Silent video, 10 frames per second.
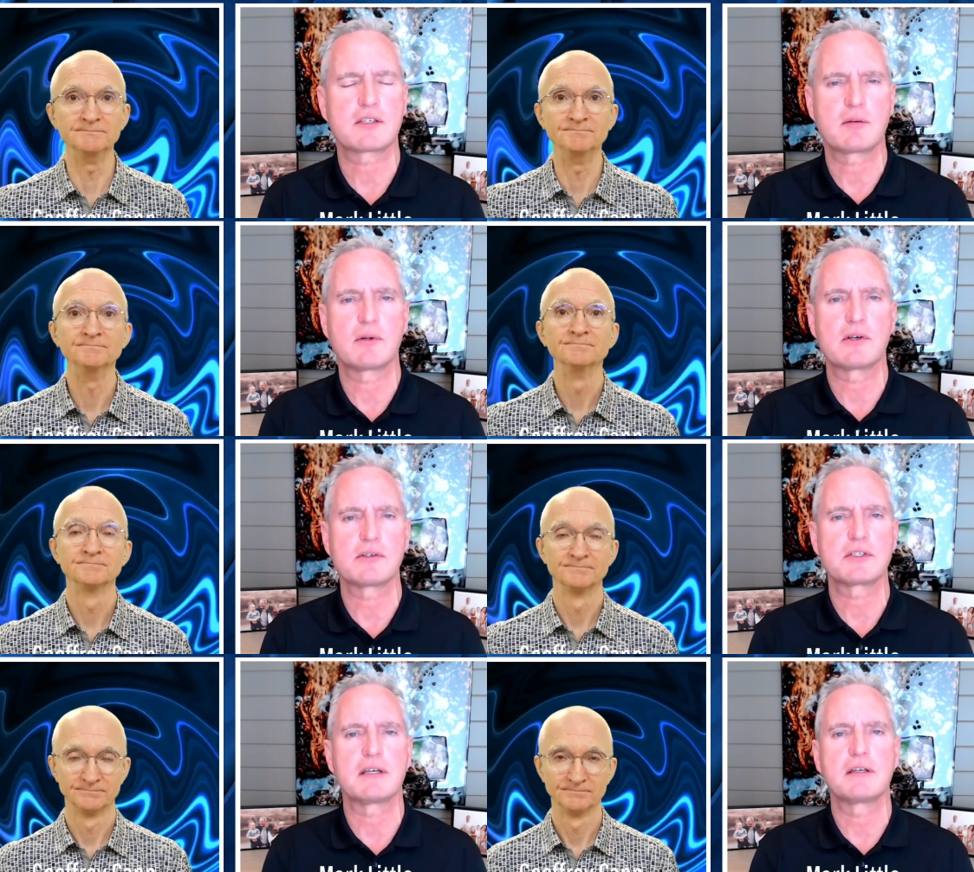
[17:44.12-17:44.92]
Speaker 1: mm-hmm.
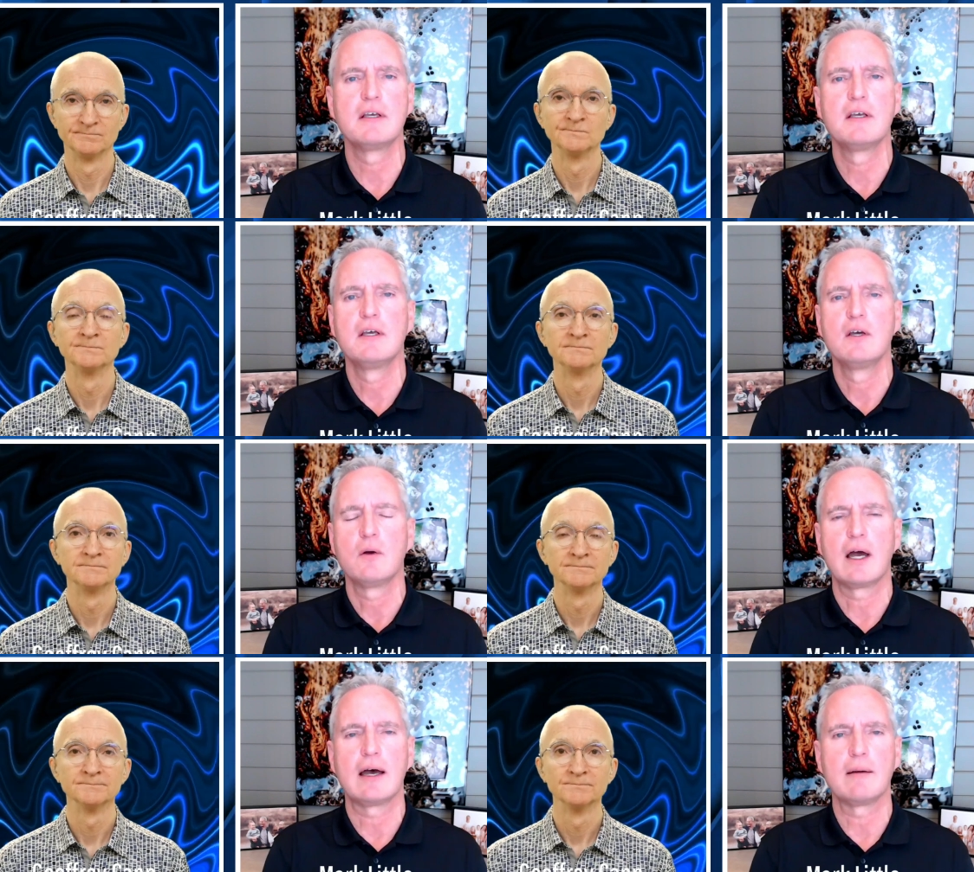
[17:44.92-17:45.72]
customers that
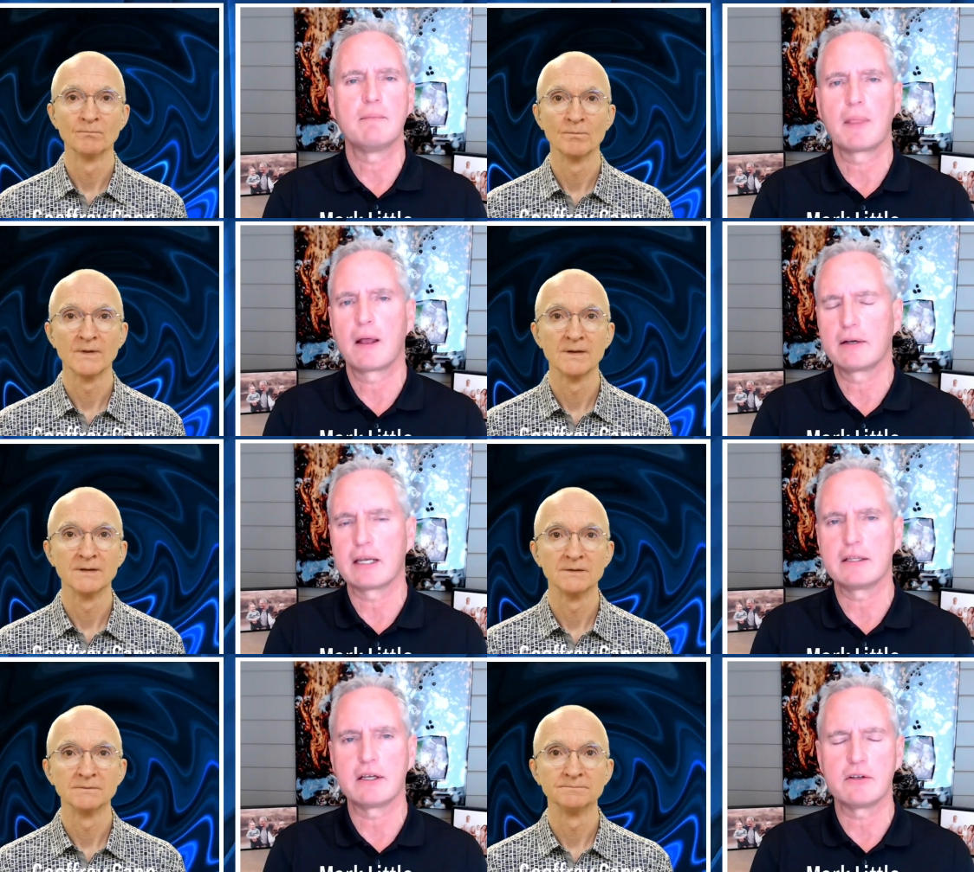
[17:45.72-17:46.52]
um, are
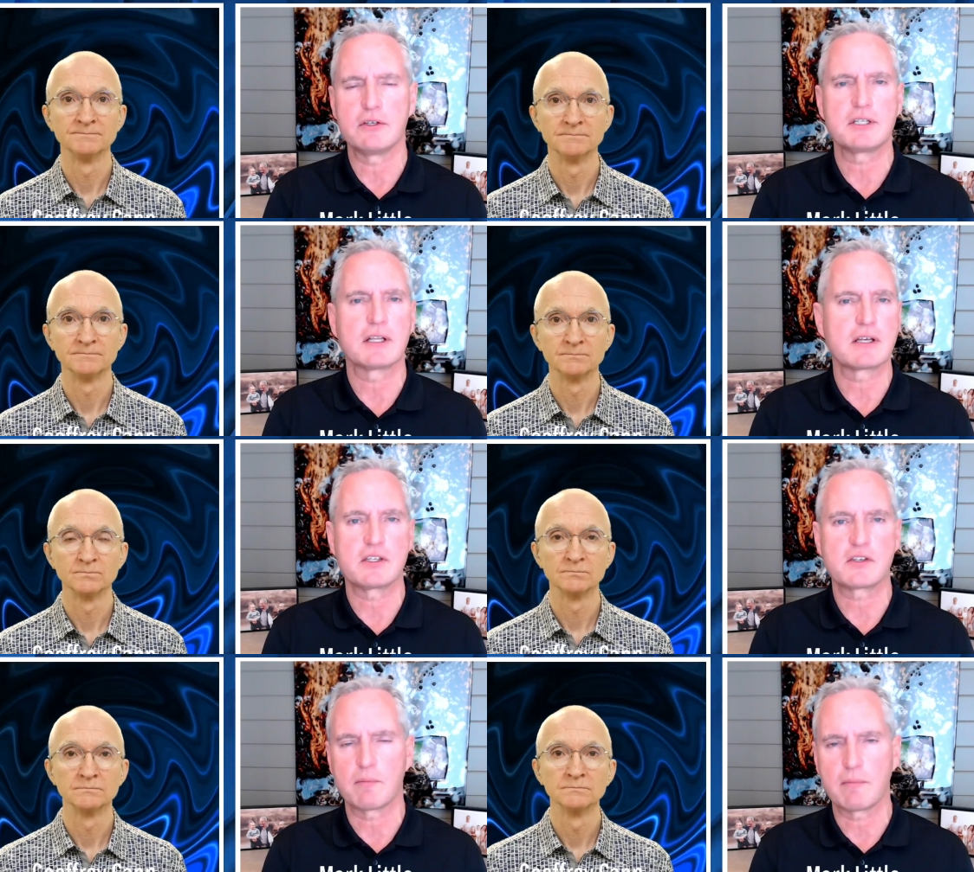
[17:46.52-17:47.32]
getting their
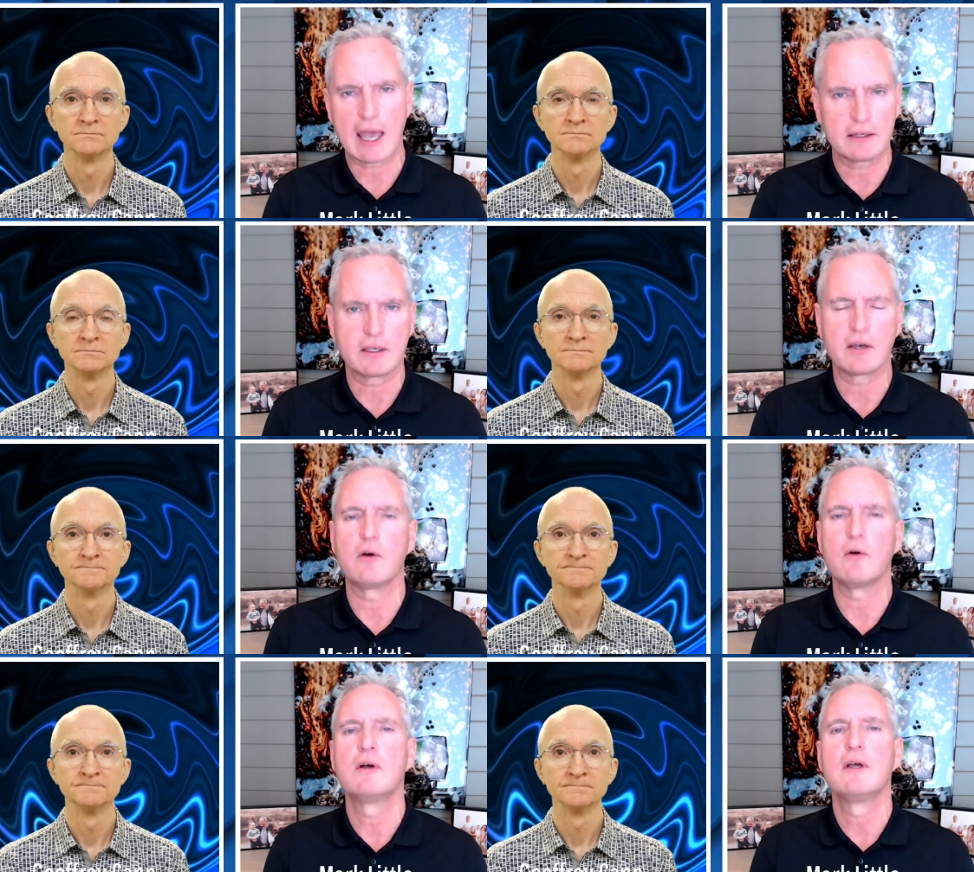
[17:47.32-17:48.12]
utilities from
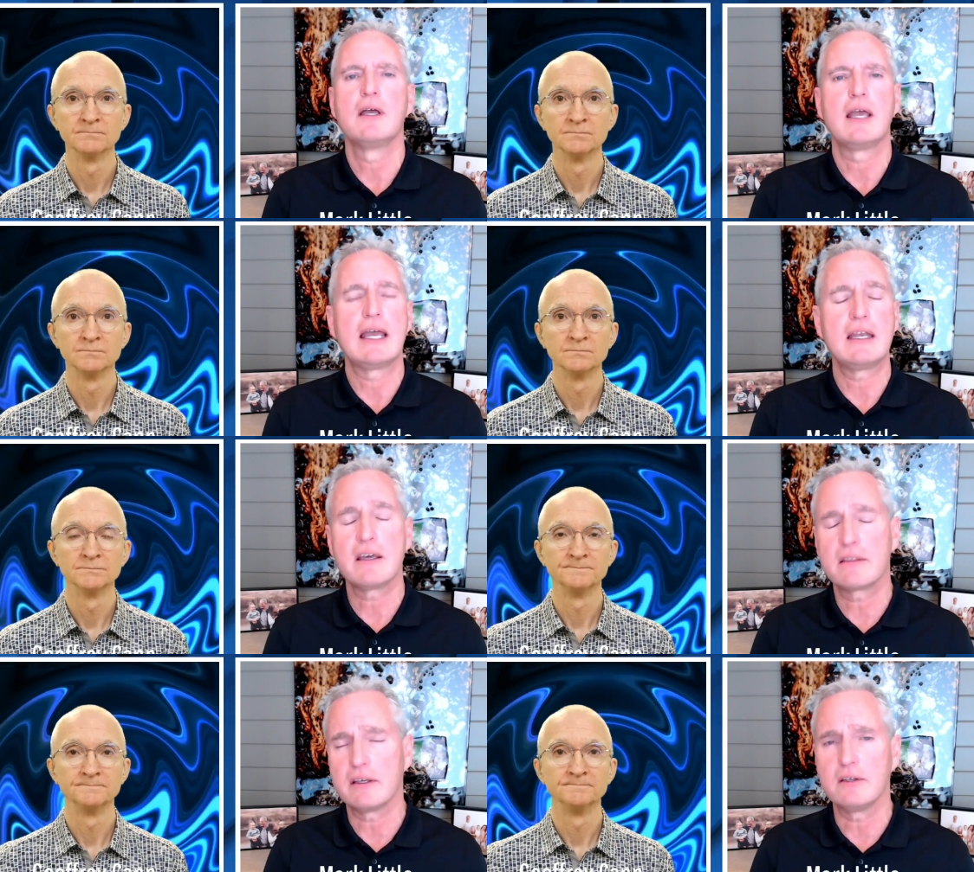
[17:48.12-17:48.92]
ATCO, any
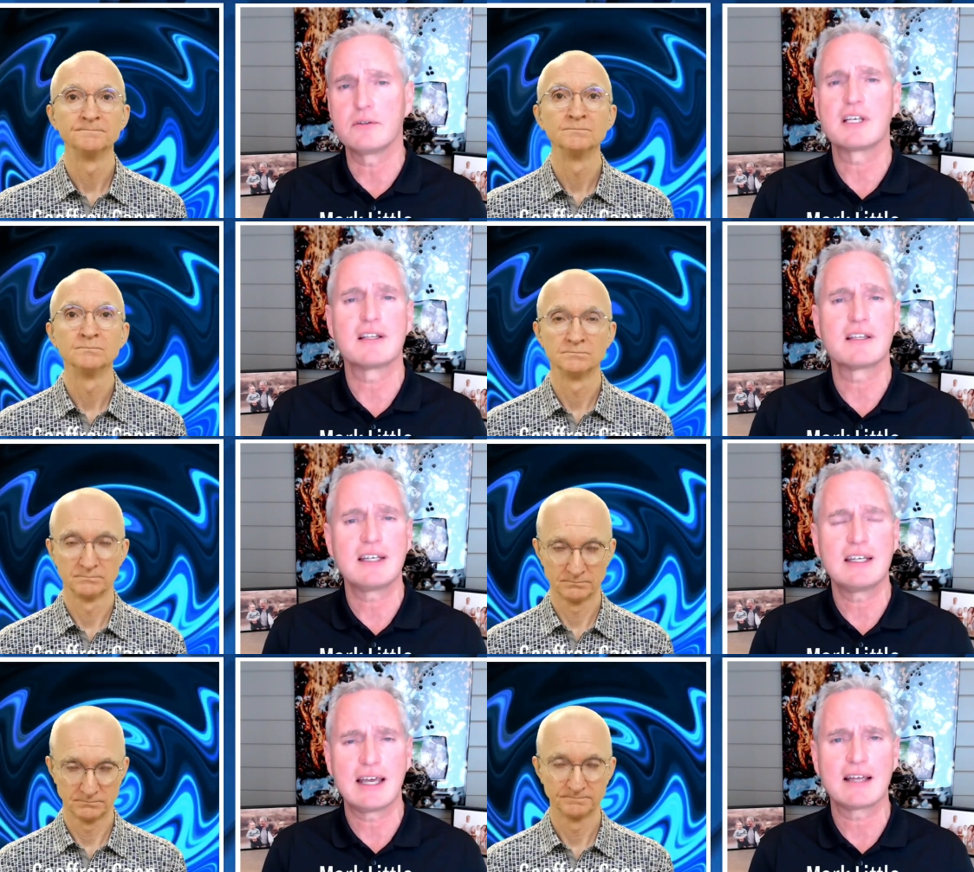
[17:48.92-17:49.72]
of the
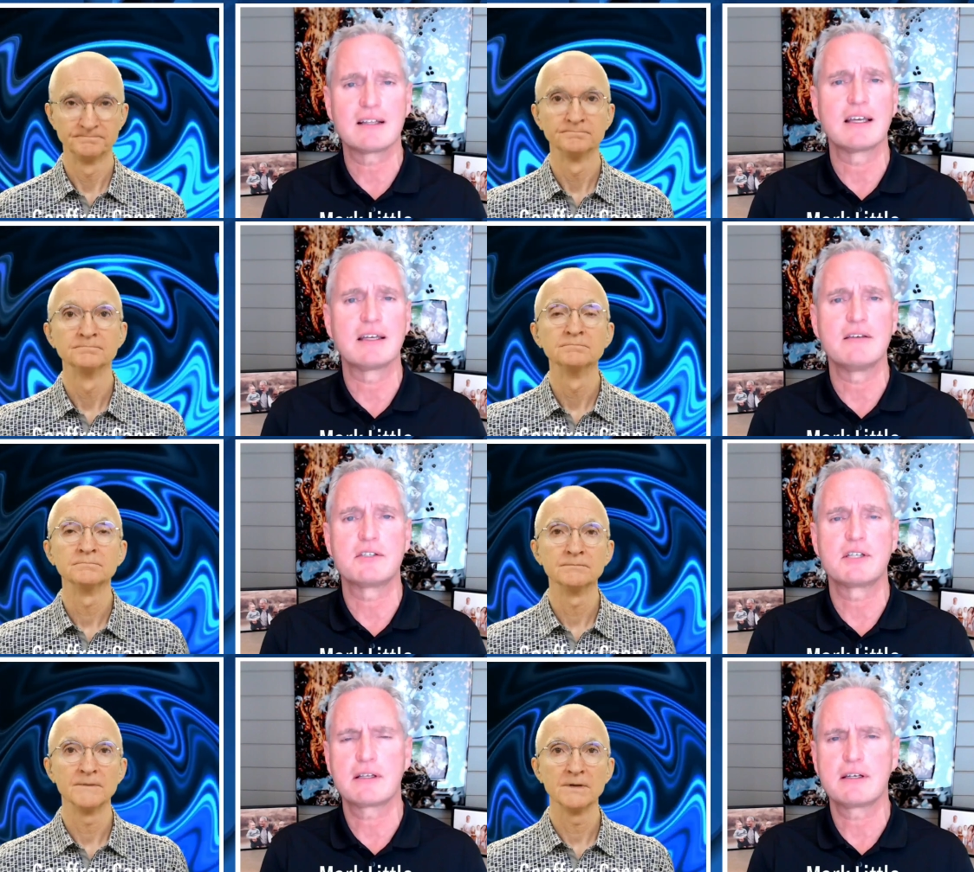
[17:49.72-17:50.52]
utility net, like
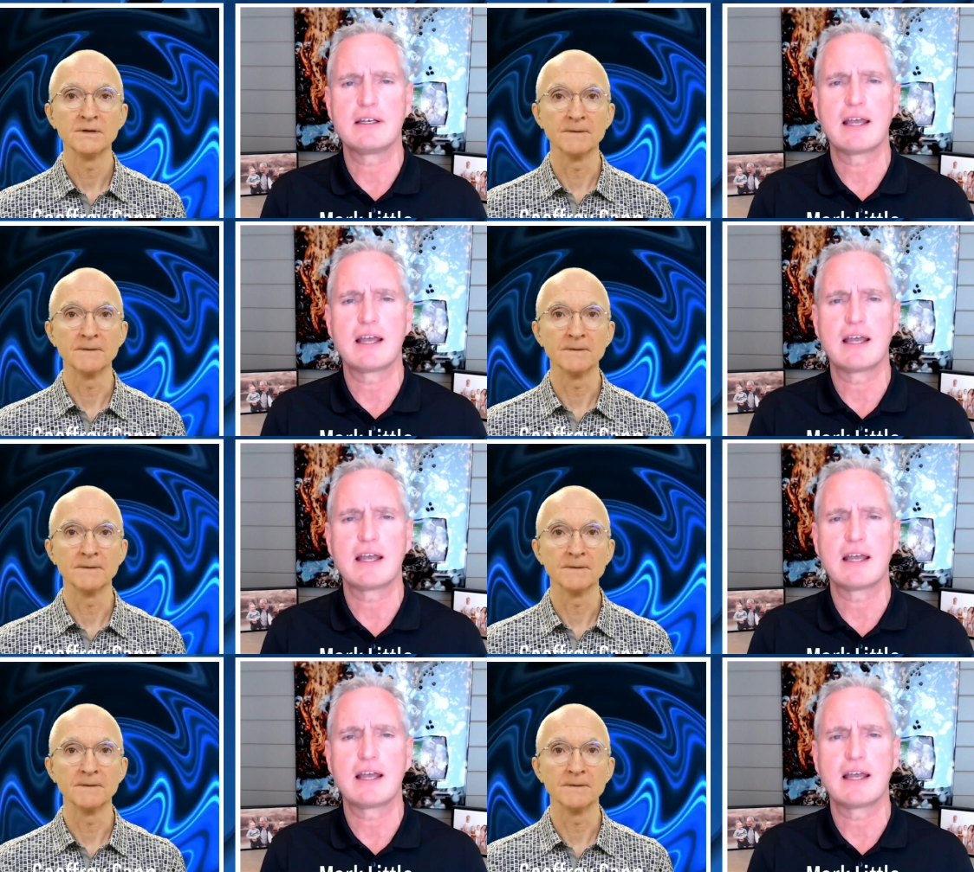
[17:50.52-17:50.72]
utility yep.